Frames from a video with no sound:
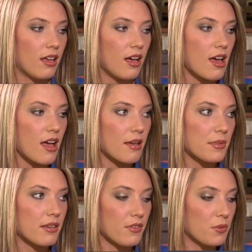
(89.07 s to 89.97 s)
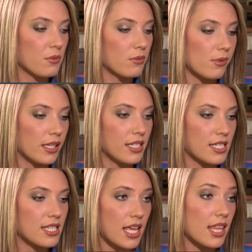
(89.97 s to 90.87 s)
I'm even willing
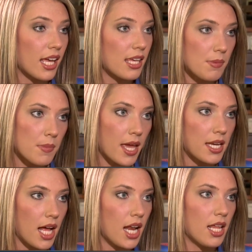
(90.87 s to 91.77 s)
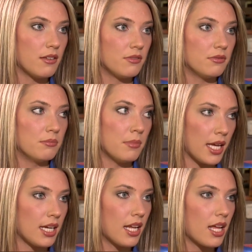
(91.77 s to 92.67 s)
to say that he may not have
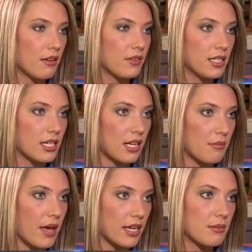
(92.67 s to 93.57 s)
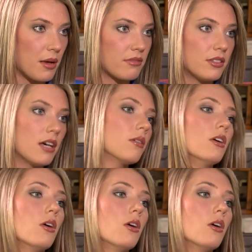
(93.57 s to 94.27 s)
made it if he didn't come back to Buffalo.